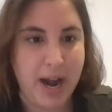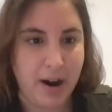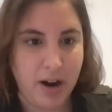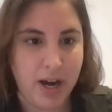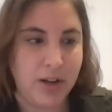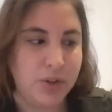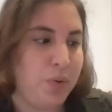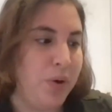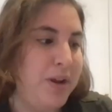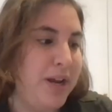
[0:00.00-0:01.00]
areas
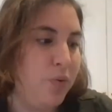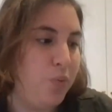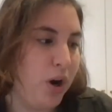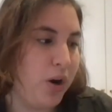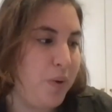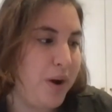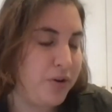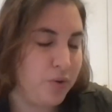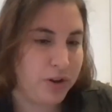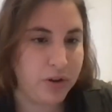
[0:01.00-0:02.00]
where we can work with North